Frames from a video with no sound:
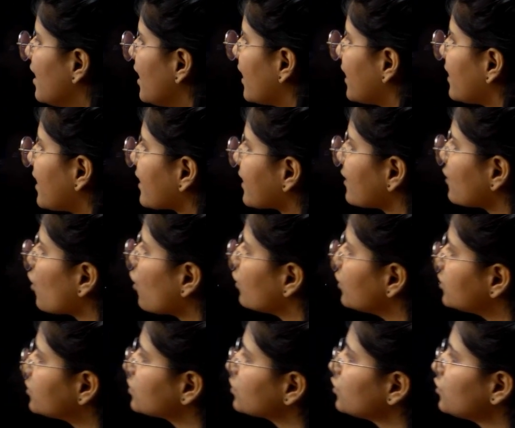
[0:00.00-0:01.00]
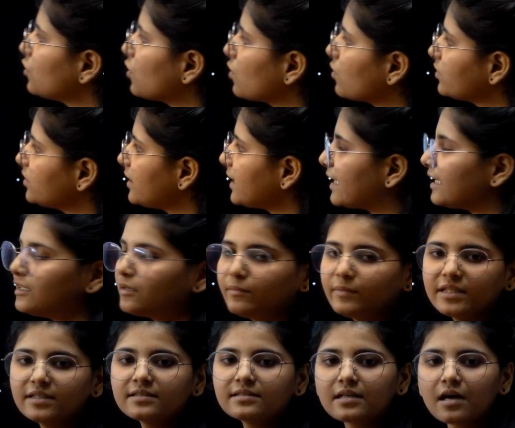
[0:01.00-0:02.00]
And I can also know the
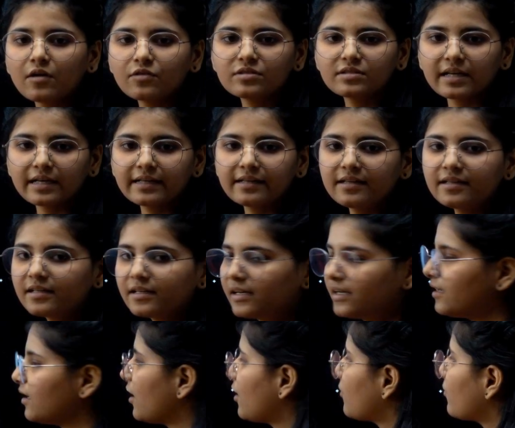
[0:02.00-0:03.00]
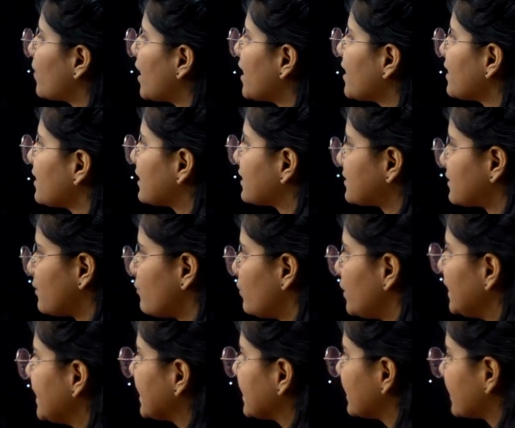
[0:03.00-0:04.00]
elements outside it by
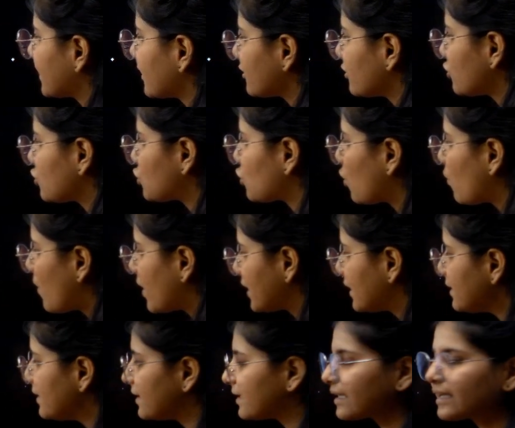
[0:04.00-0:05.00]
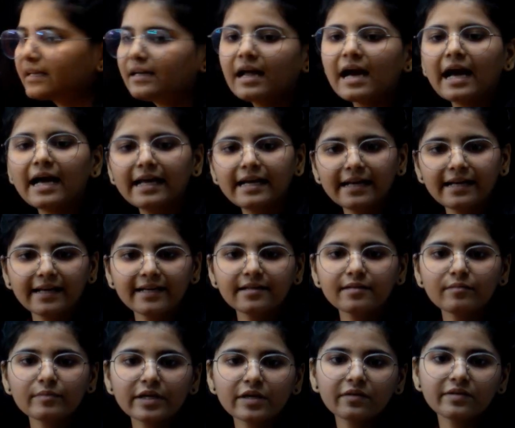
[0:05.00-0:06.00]
simply clicking the show button. It can
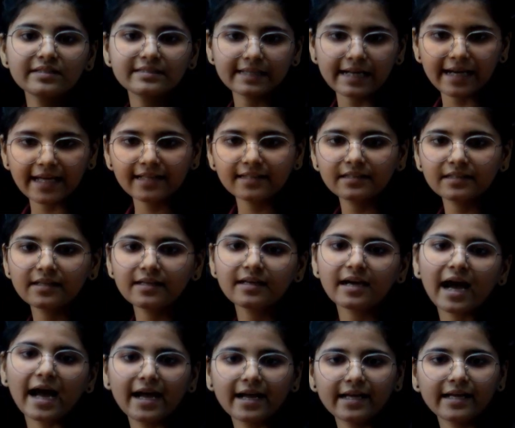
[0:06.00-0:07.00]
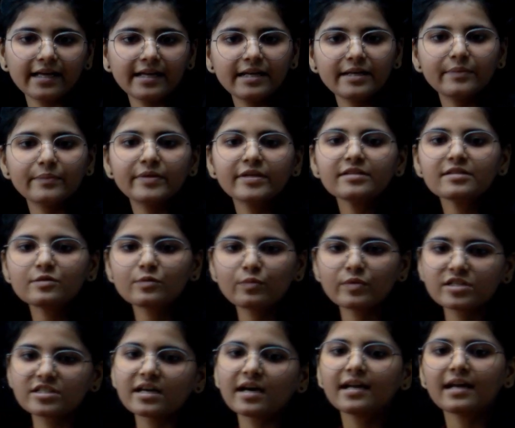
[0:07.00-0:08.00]
highlight me or select the elements
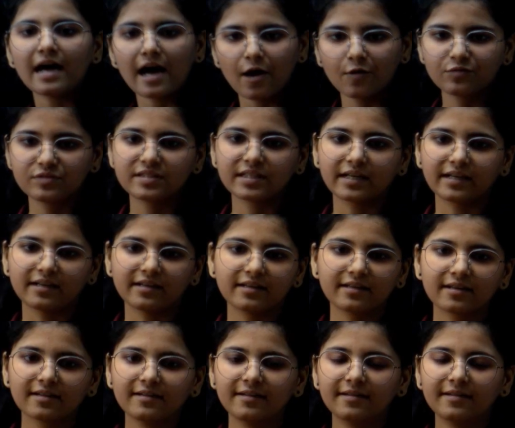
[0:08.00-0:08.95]
which are outside it.